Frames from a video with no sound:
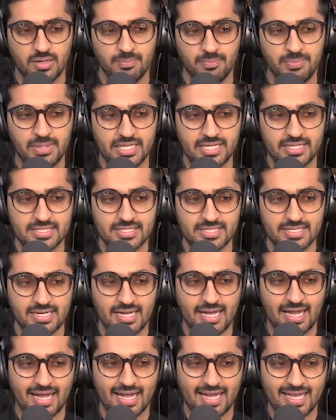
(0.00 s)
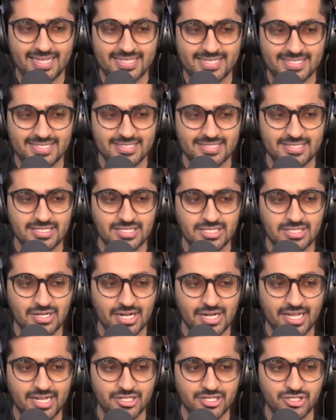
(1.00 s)
Because it's
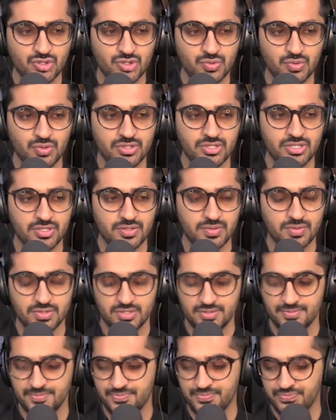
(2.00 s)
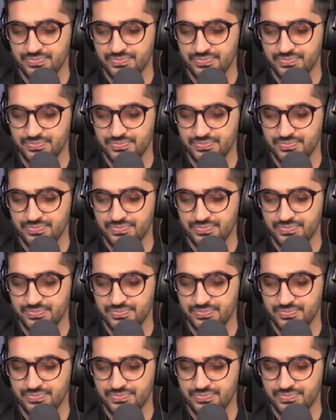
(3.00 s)
strange to introduce